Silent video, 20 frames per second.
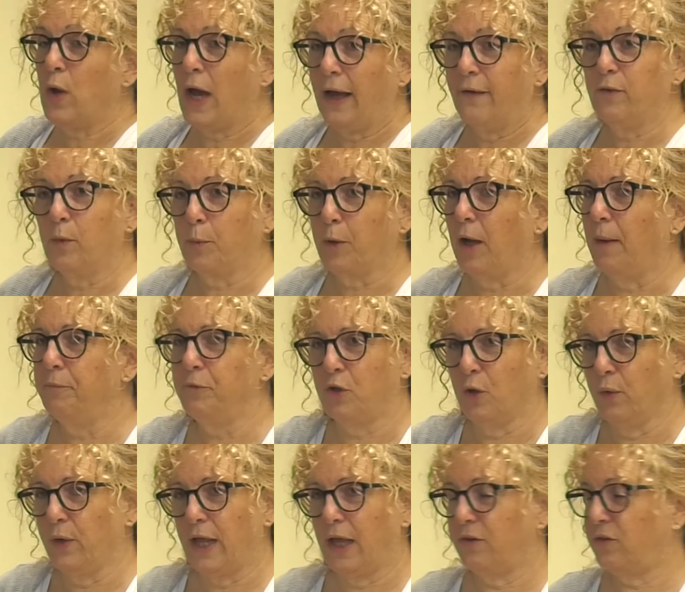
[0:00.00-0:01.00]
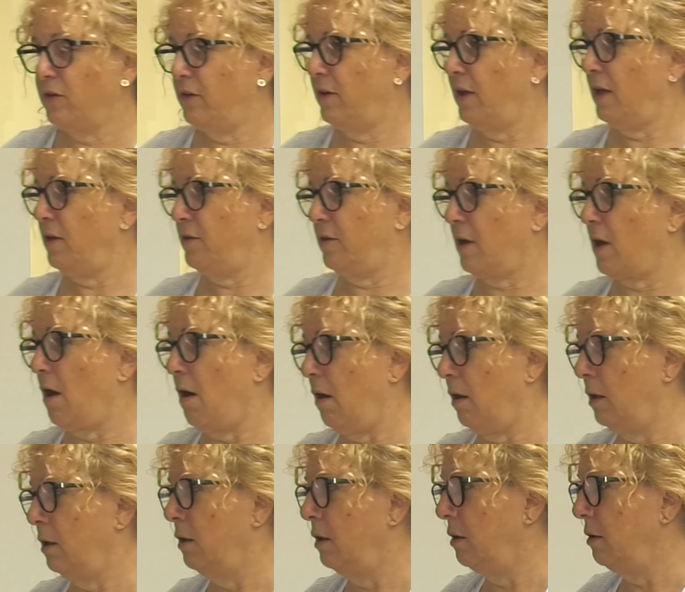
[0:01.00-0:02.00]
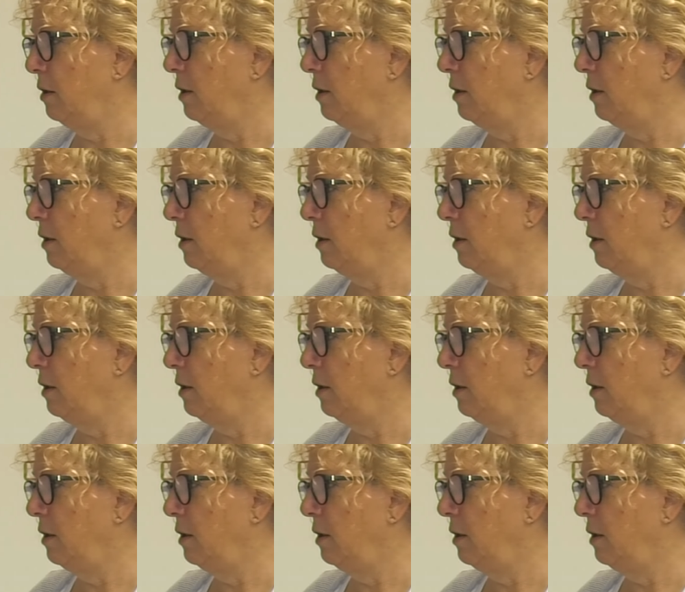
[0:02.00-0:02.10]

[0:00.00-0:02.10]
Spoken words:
have a problem, don't hesitate to call